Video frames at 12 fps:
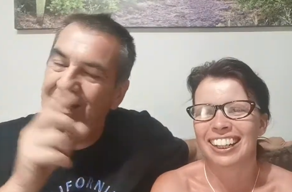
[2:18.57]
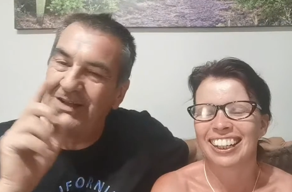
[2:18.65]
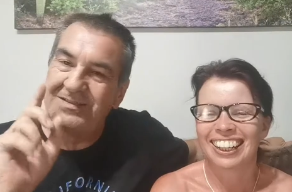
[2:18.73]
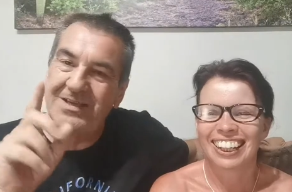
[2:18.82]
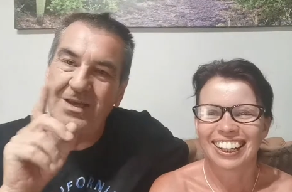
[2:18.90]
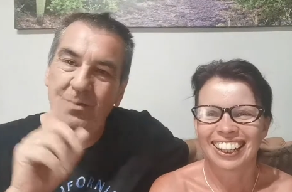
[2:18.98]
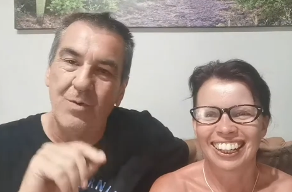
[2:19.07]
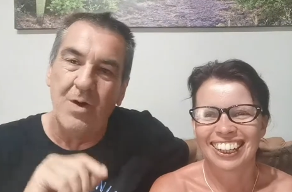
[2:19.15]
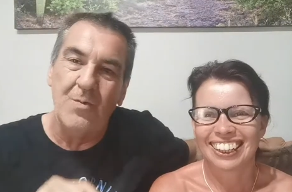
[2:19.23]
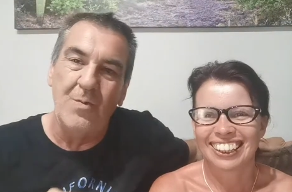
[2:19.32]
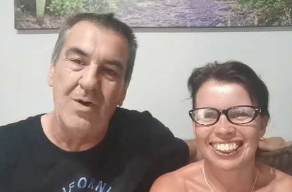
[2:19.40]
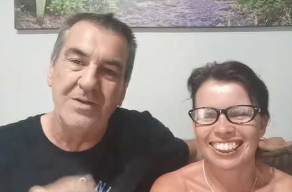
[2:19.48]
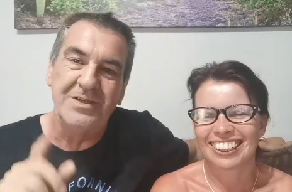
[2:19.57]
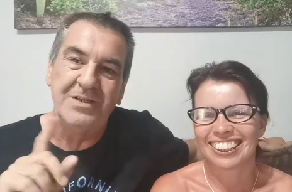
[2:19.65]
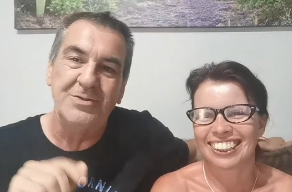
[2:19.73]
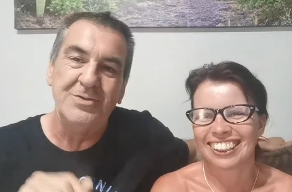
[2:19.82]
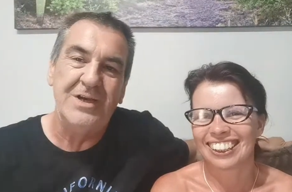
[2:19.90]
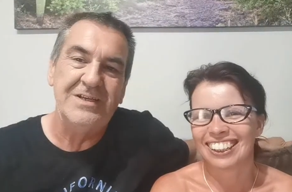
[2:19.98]
Speaker 1: I'll tell you what was
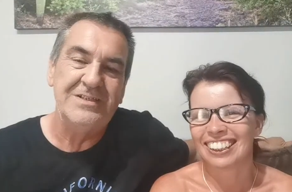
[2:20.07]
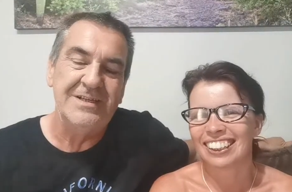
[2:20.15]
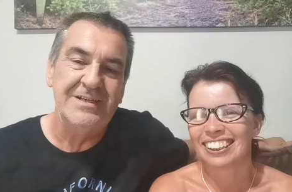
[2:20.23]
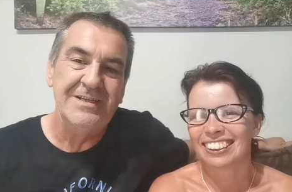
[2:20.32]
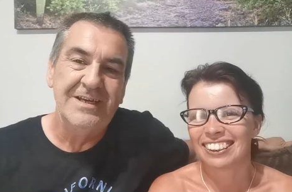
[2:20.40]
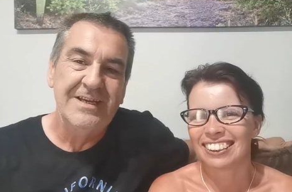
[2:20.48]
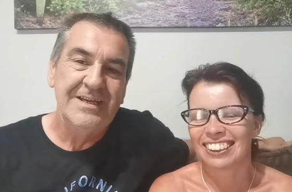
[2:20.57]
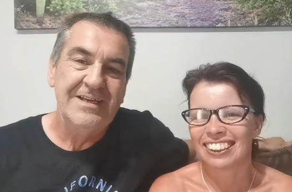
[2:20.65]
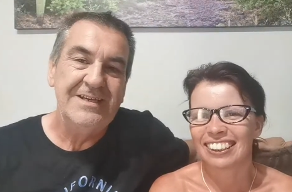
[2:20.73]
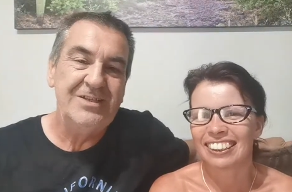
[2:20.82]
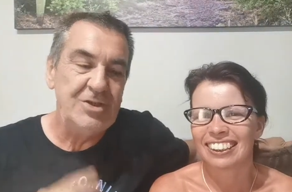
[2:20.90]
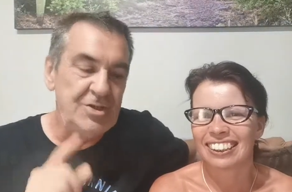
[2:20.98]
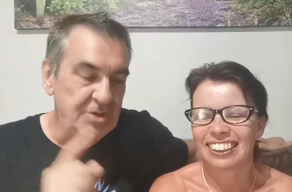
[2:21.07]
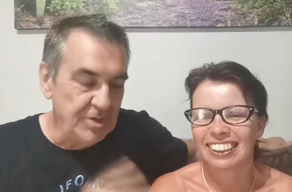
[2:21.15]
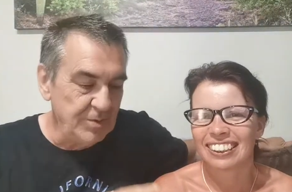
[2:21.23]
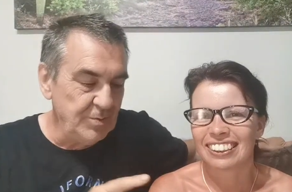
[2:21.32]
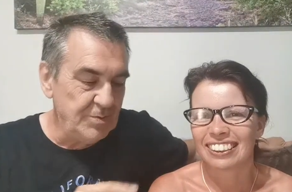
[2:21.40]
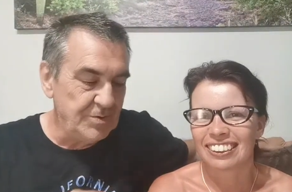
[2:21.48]
interesting is
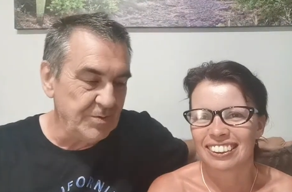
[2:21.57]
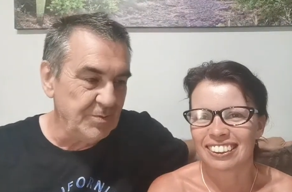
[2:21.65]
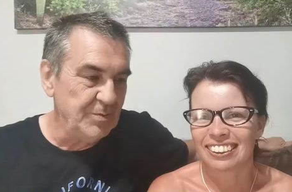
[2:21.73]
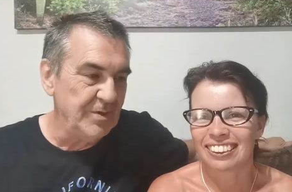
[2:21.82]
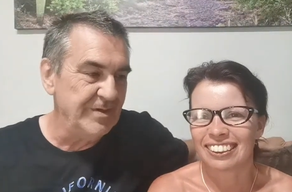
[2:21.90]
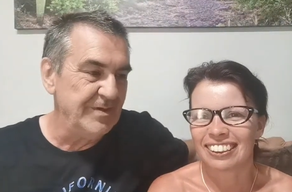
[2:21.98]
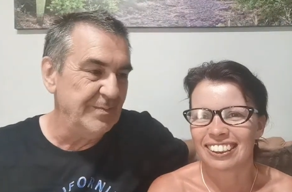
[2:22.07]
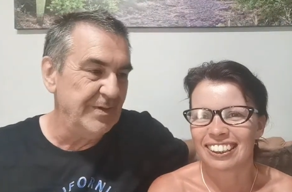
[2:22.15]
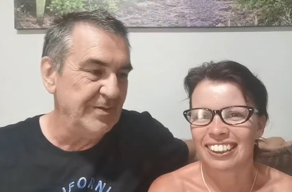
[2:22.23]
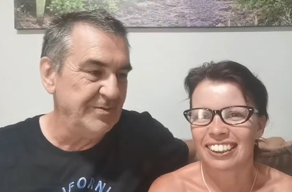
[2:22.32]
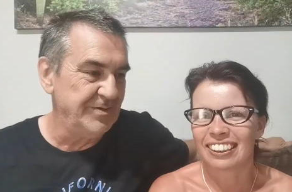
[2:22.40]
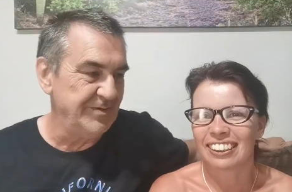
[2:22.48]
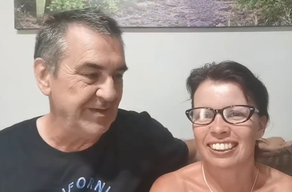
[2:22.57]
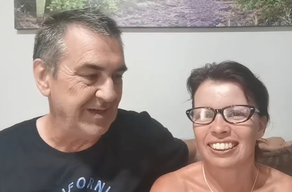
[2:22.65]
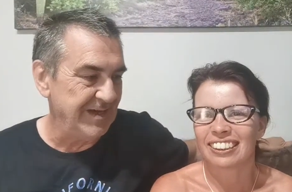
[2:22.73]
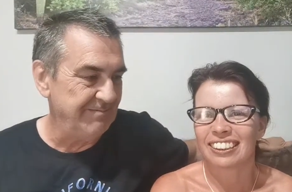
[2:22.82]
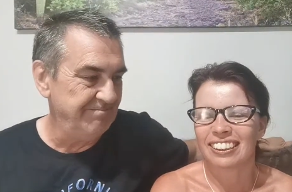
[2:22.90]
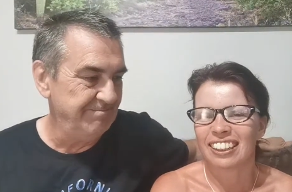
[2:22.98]
you couldn't work the Bluetooth
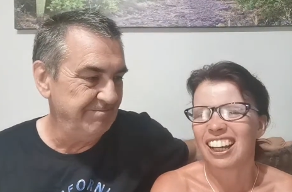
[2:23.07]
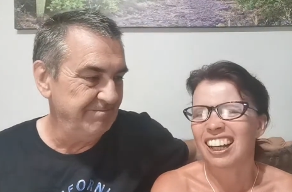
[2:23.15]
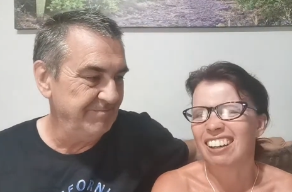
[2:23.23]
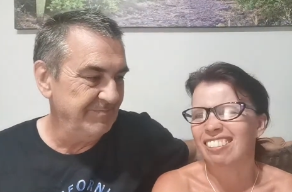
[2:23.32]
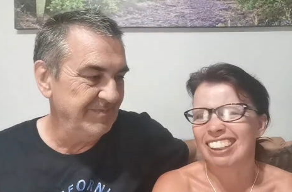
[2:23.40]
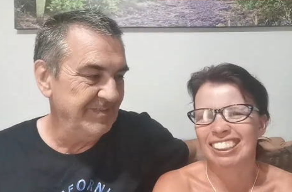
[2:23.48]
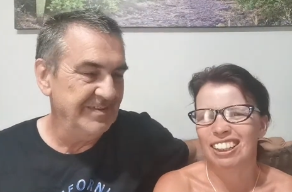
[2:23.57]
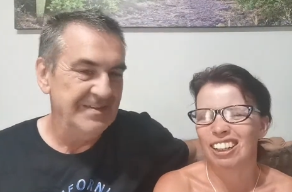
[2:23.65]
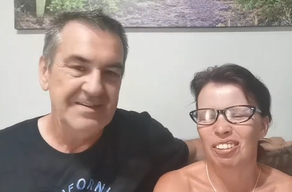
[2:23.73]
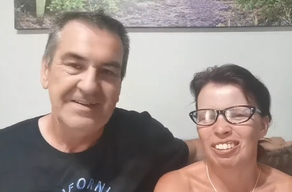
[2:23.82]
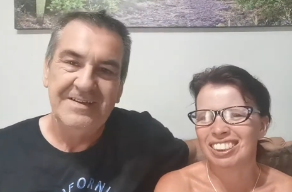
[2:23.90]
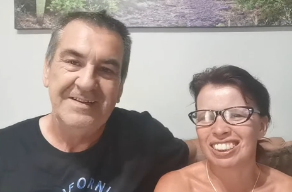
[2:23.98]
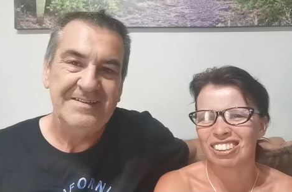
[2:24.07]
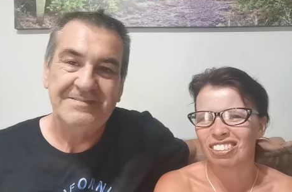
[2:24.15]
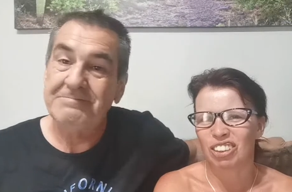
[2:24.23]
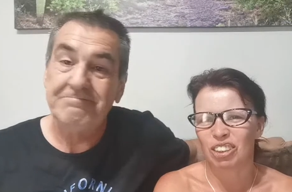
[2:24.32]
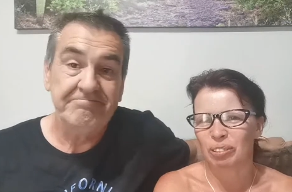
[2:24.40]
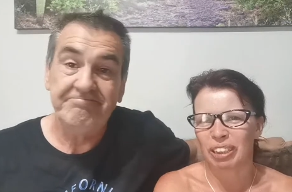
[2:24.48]
again.
Speaker 2: Oh, I know. I'm just
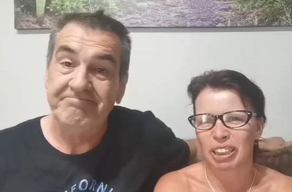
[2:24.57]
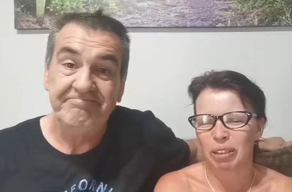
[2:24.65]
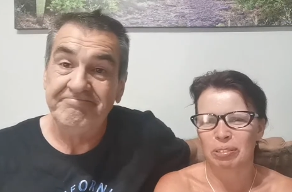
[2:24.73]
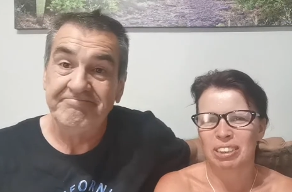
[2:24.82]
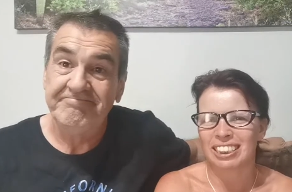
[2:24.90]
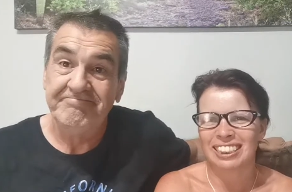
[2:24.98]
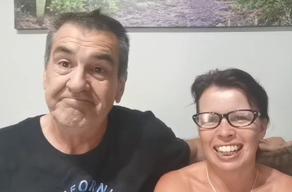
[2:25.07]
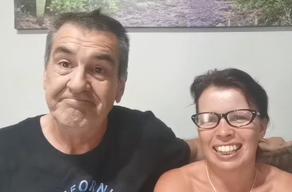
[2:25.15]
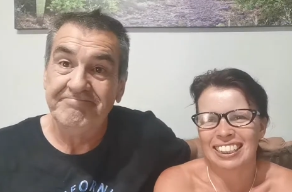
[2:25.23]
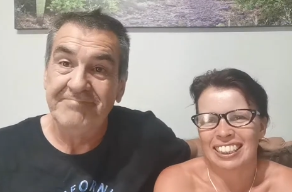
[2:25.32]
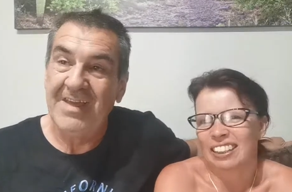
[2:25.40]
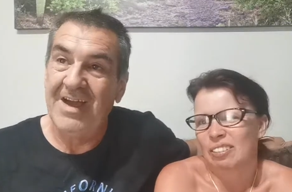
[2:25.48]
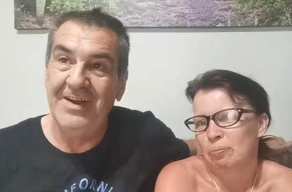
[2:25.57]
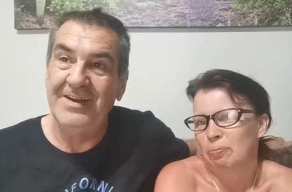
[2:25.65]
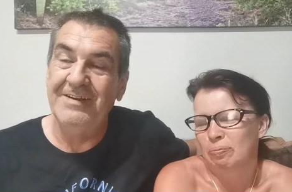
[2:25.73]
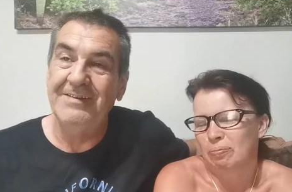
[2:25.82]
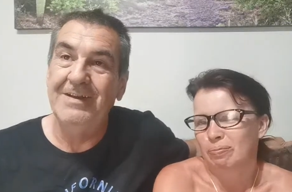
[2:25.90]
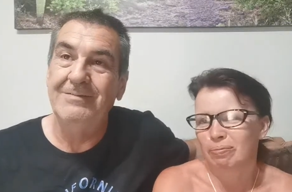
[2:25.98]
not good when it comes to tech, yeah.
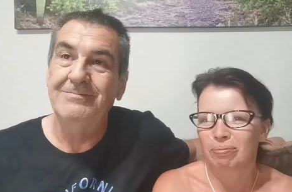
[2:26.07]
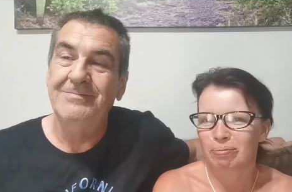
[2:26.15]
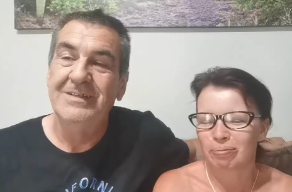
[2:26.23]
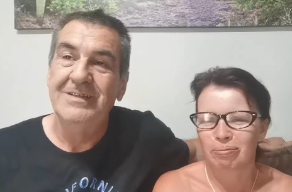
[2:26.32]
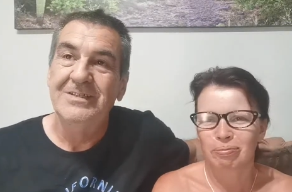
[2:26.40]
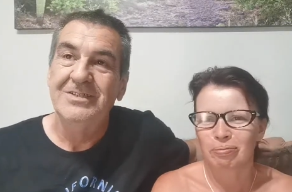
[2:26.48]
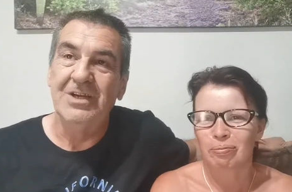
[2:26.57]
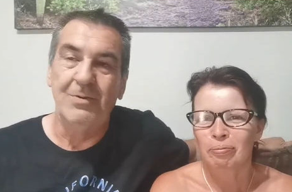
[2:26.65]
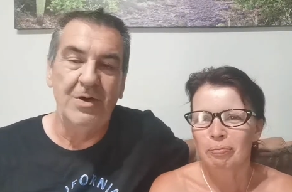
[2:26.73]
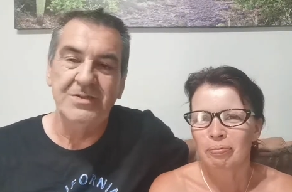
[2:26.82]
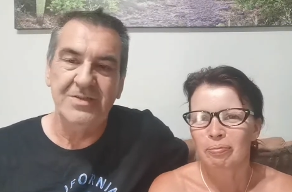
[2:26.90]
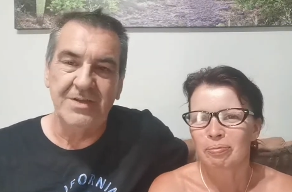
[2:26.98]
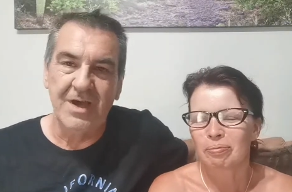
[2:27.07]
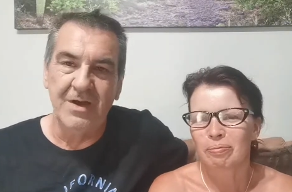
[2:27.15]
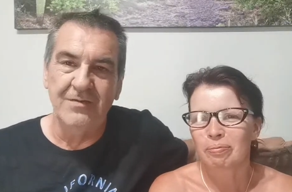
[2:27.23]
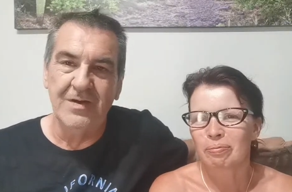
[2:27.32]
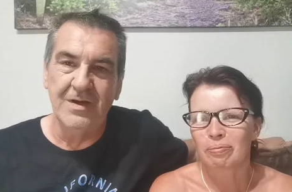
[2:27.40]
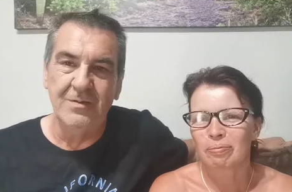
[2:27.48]
I
Speaker 1: don't know. So I took
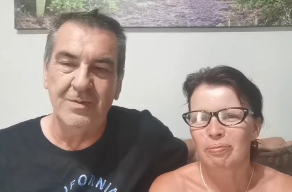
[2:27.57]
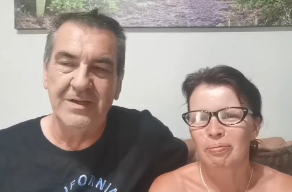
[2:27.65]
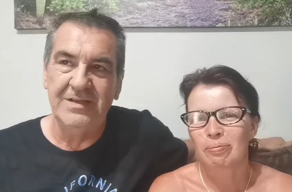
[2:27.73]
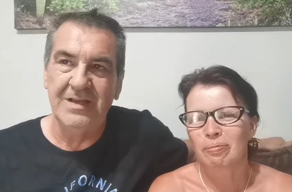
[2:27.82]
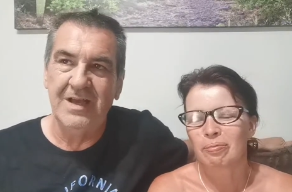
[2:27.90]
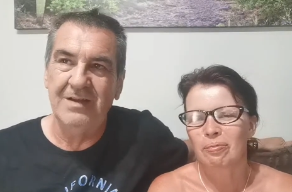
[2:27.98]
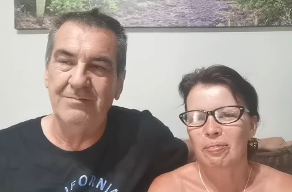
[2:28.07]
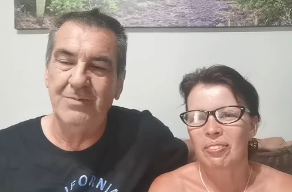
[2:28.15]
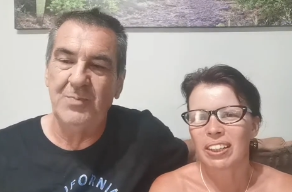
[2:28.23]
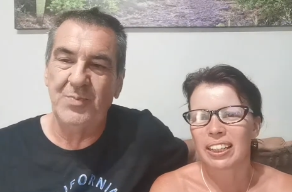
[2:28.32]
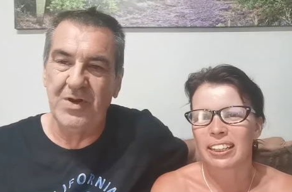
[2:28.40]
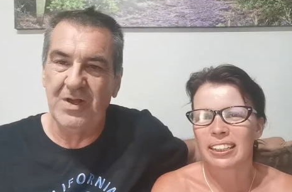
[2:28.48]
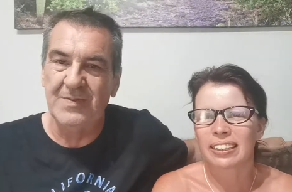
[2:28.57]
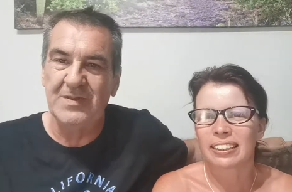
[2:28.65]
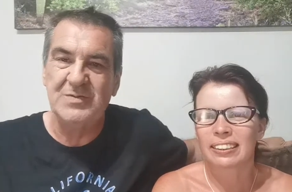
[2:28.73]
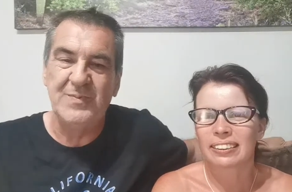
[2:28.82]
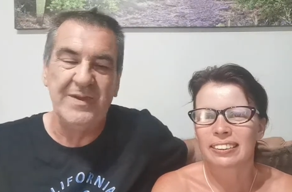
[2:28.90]
over. We and we put it on the